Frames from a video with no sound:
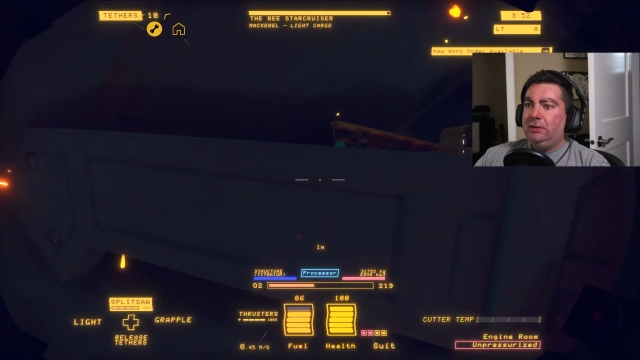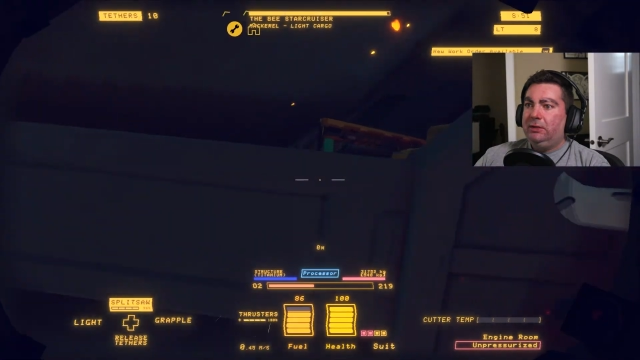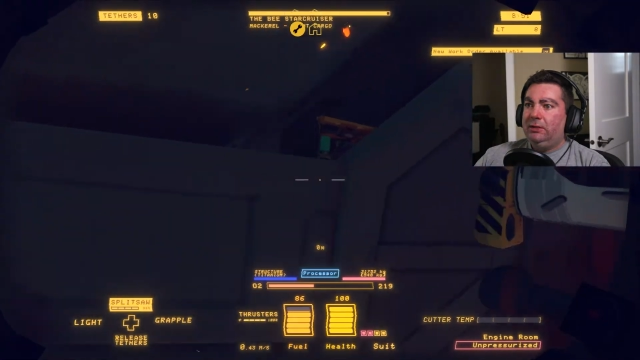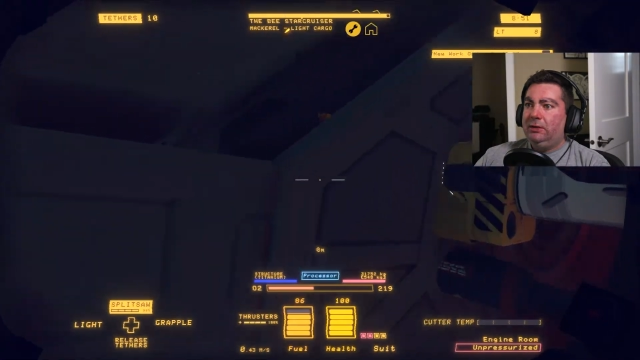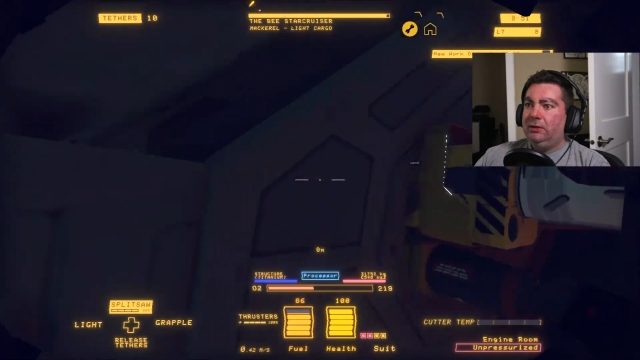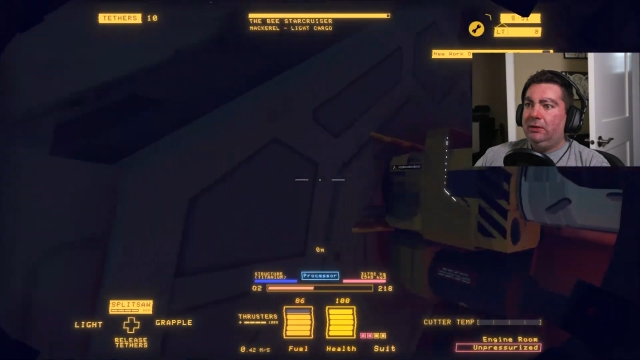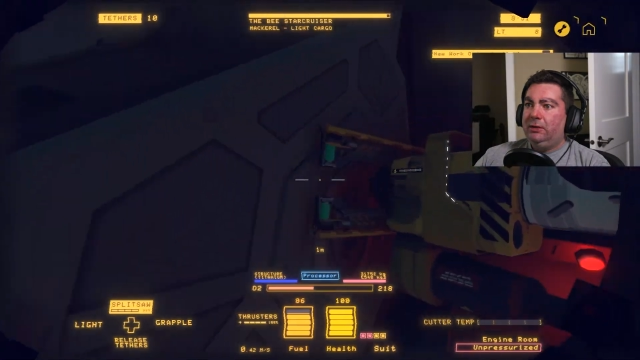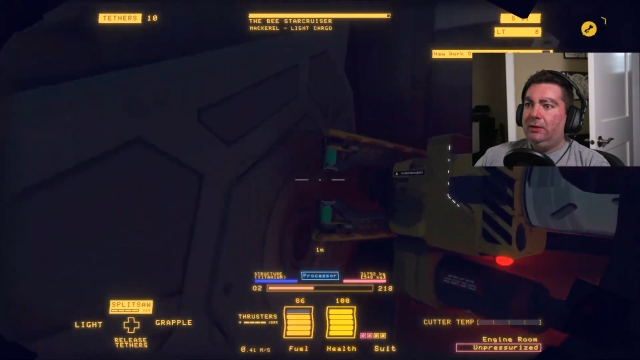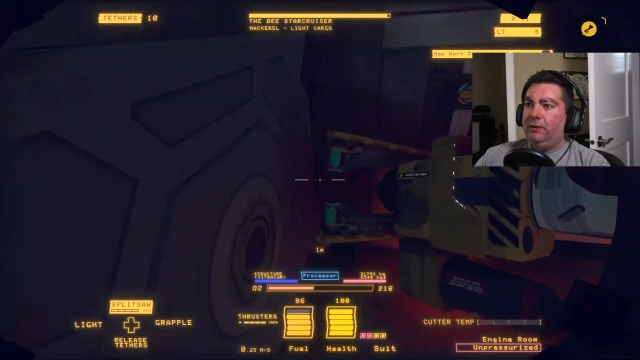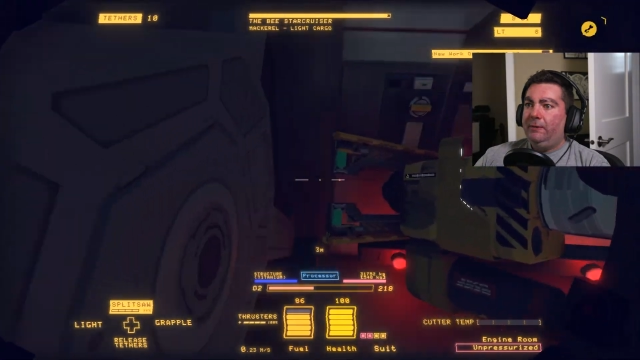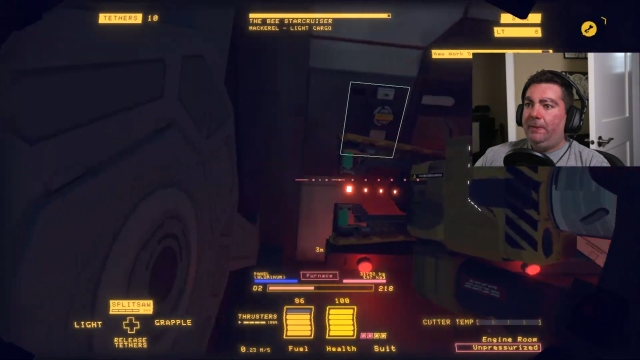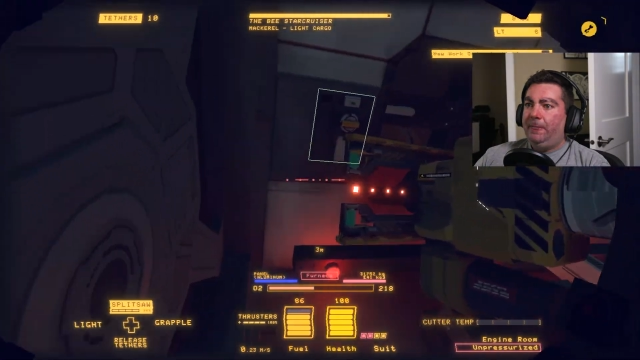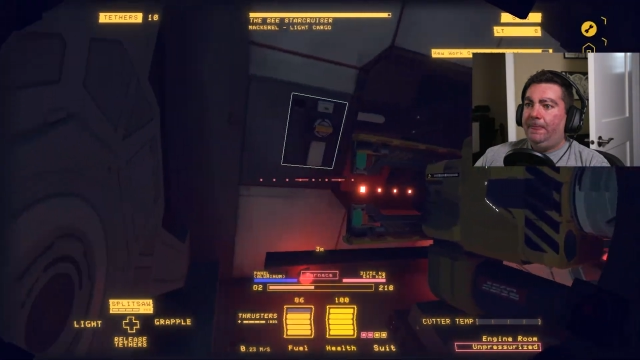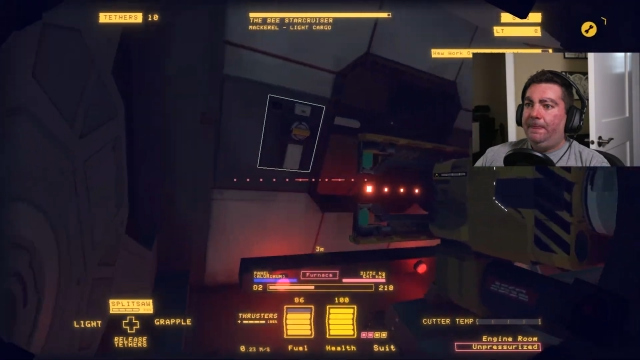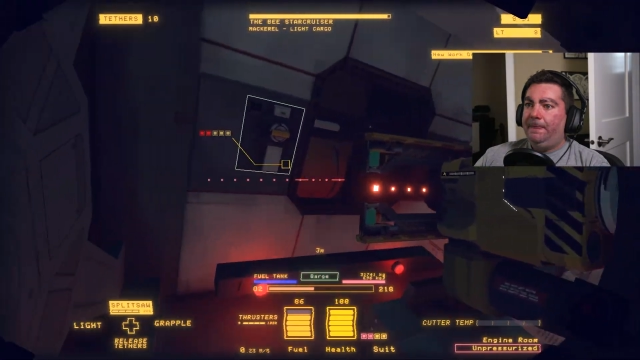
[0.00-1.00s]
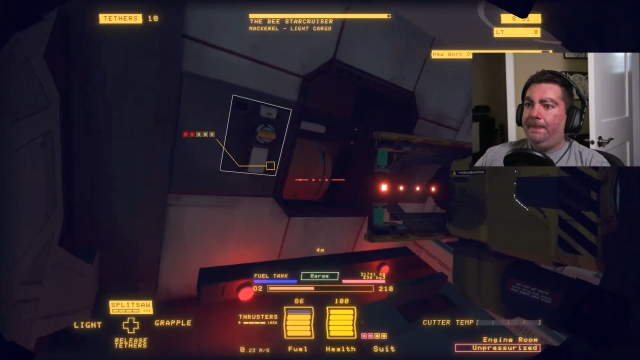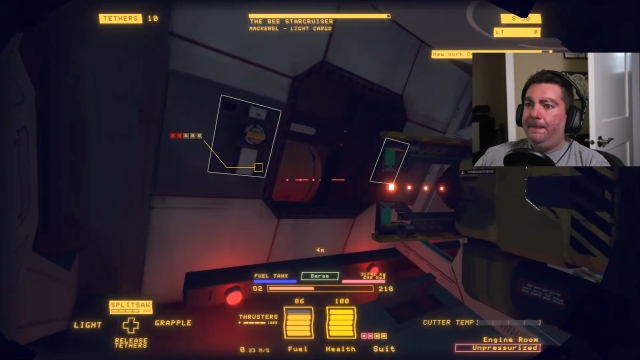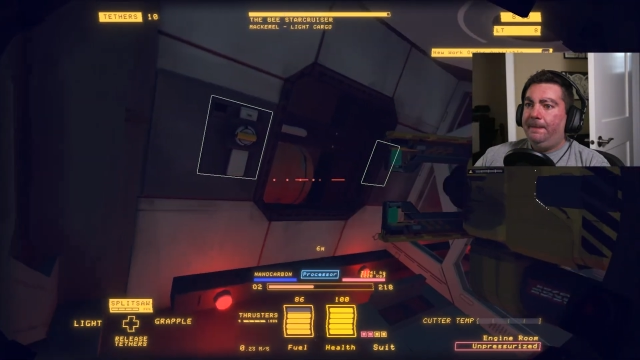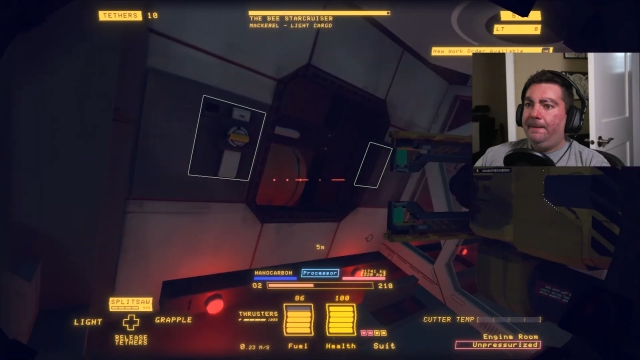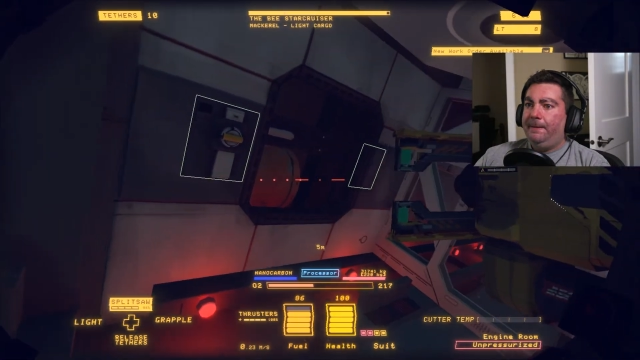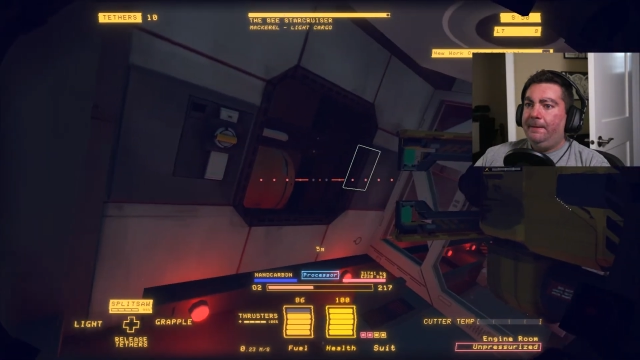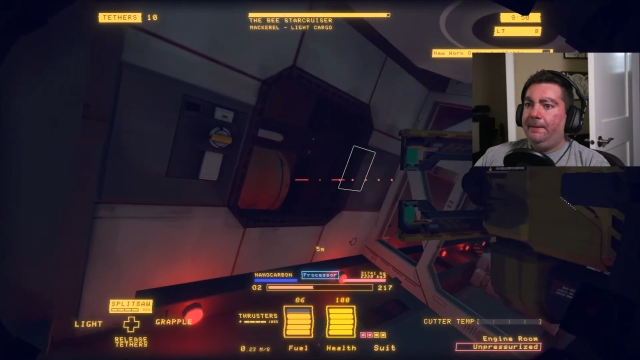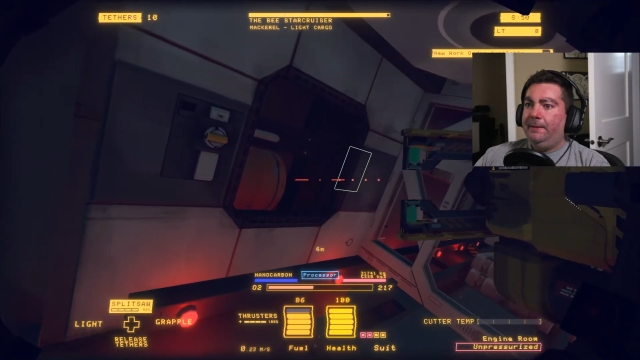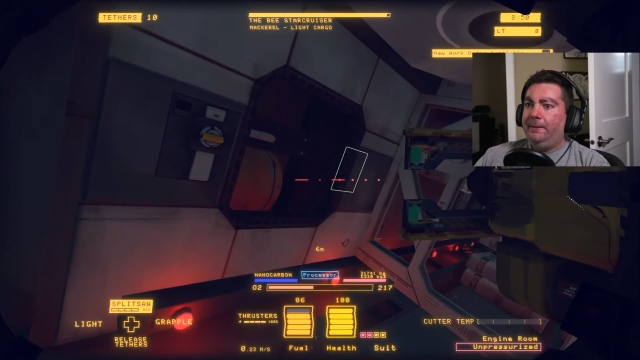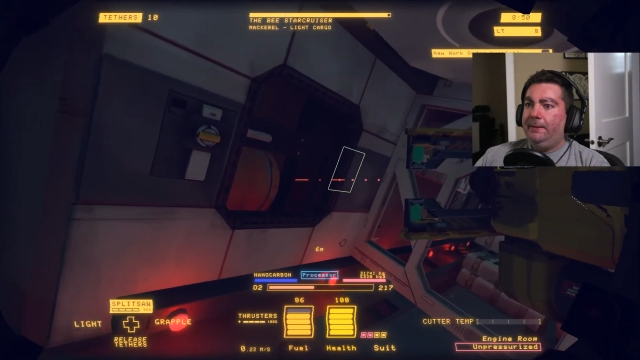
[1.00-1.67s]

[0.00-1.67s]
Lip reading: Nobody speaks.